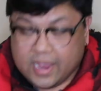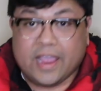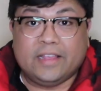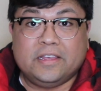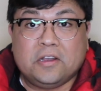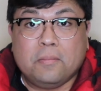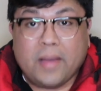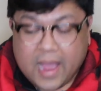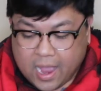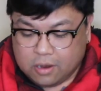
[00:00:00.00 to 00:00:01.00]
a little
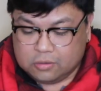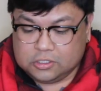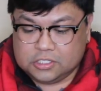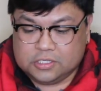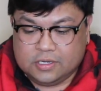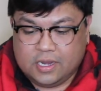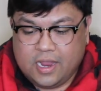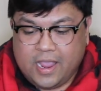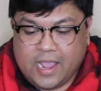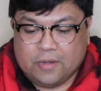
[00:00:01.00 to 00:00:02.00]
pouch.
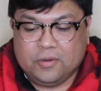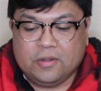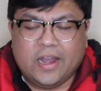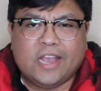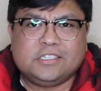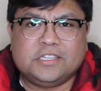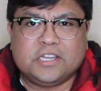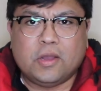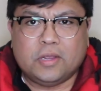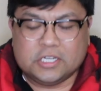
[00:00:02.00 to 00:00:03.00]
And we were actually
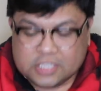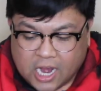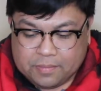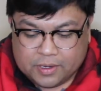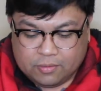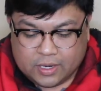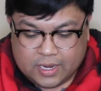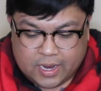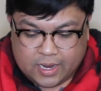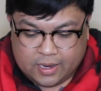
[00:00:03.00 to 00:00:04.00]
going shopping
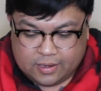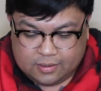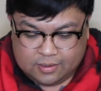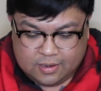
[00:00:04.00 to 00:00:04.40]
one day, and